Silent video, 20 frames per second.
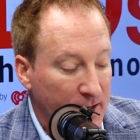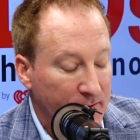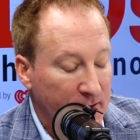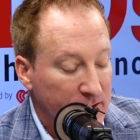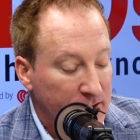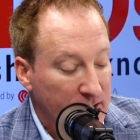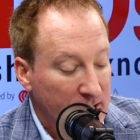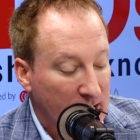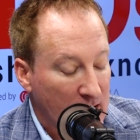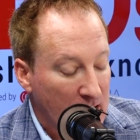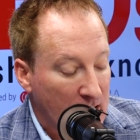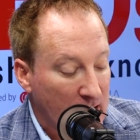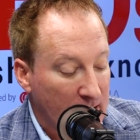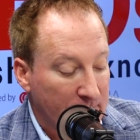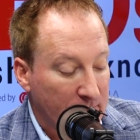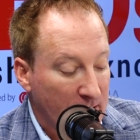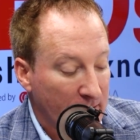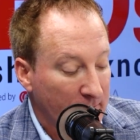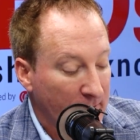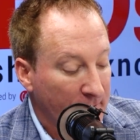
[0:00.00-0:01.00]

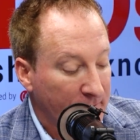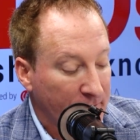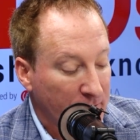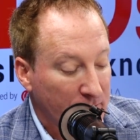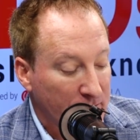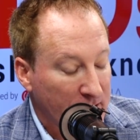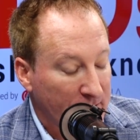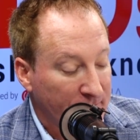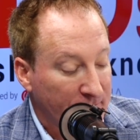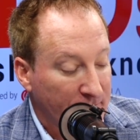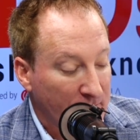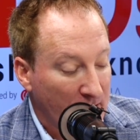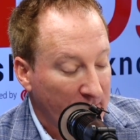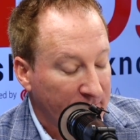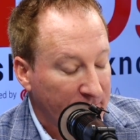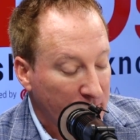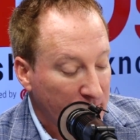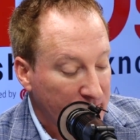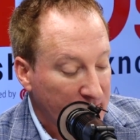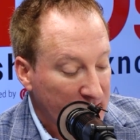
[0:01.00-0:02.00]
a
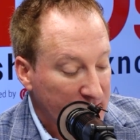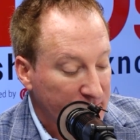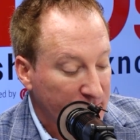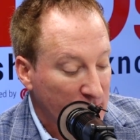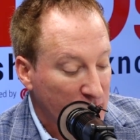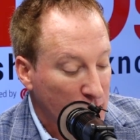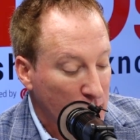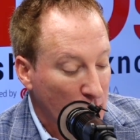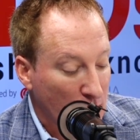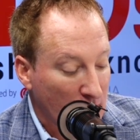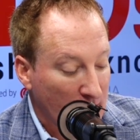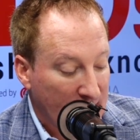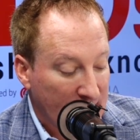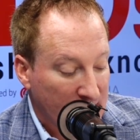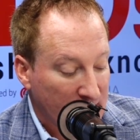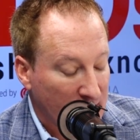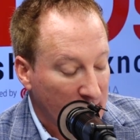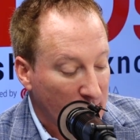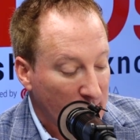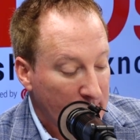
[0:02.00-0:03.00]
few things for sure,
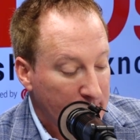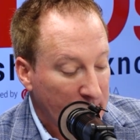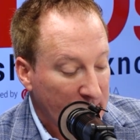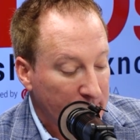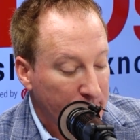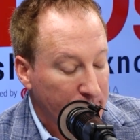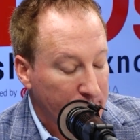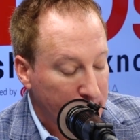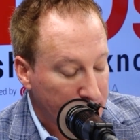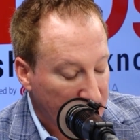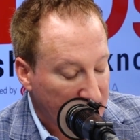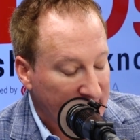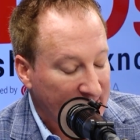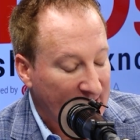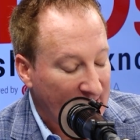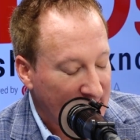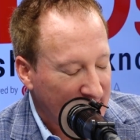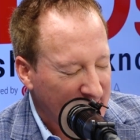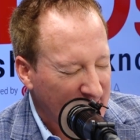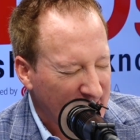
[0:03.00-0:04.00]
but
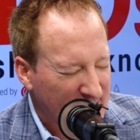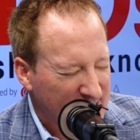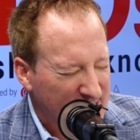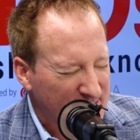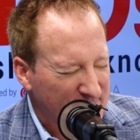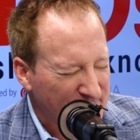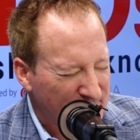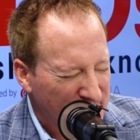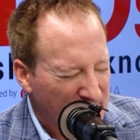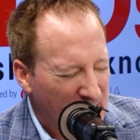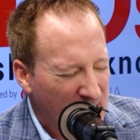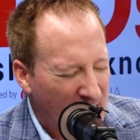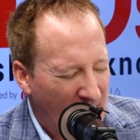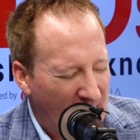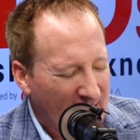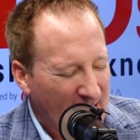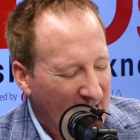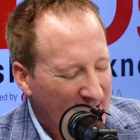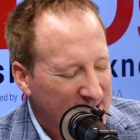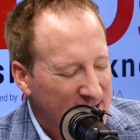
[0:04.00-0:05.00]
again,
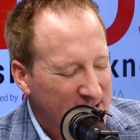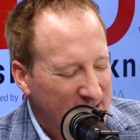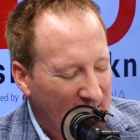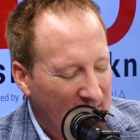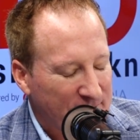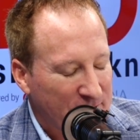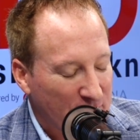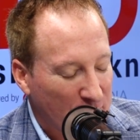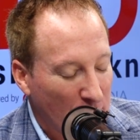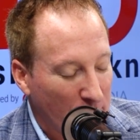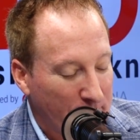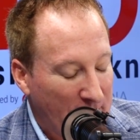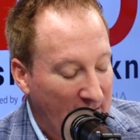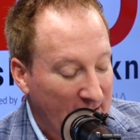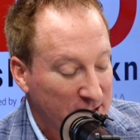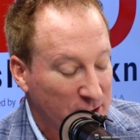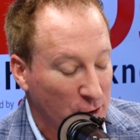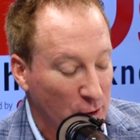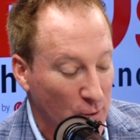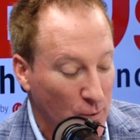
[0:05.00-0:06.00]
I just have to go
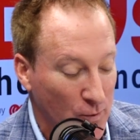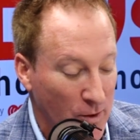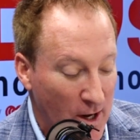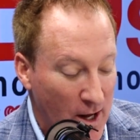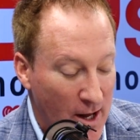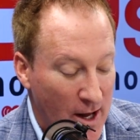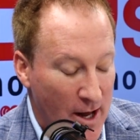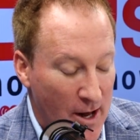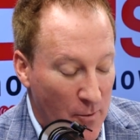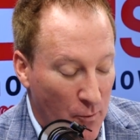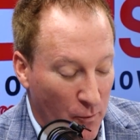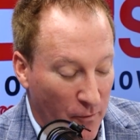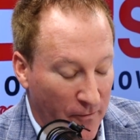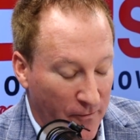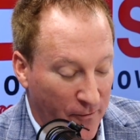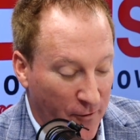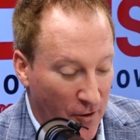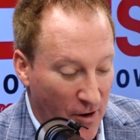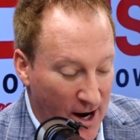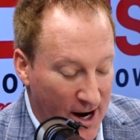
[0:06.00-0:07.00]
back to,
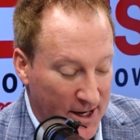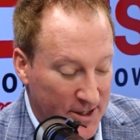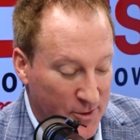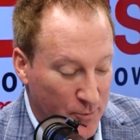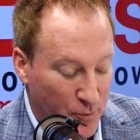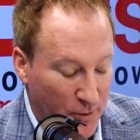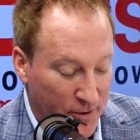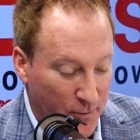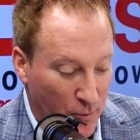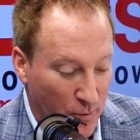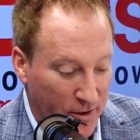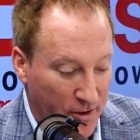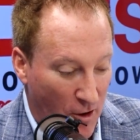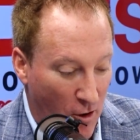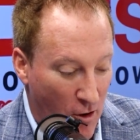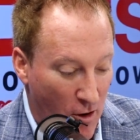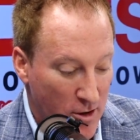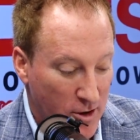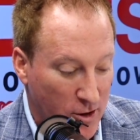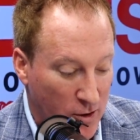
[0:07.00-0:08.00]
for us with
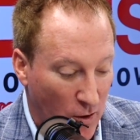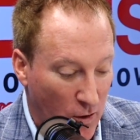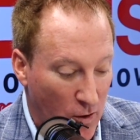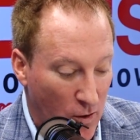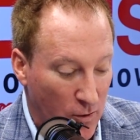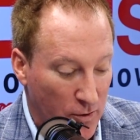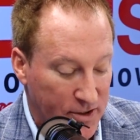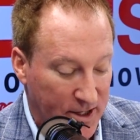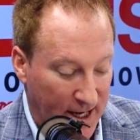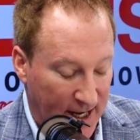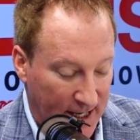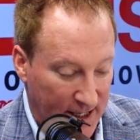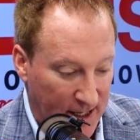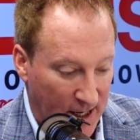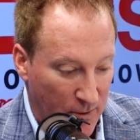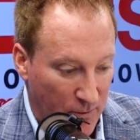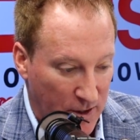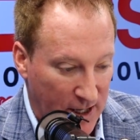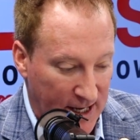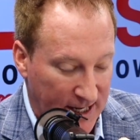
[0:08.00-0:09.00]
our goals,
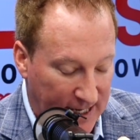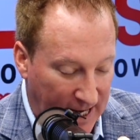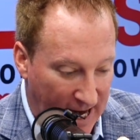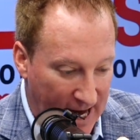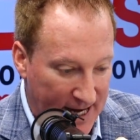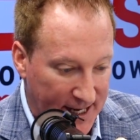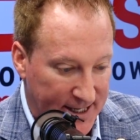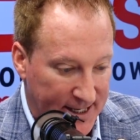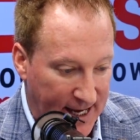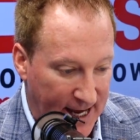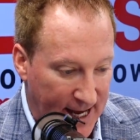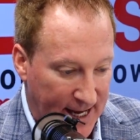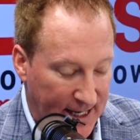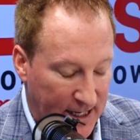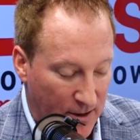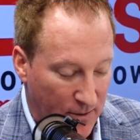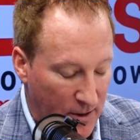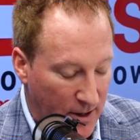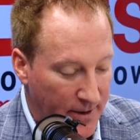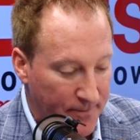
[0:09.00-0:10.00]
you got to take.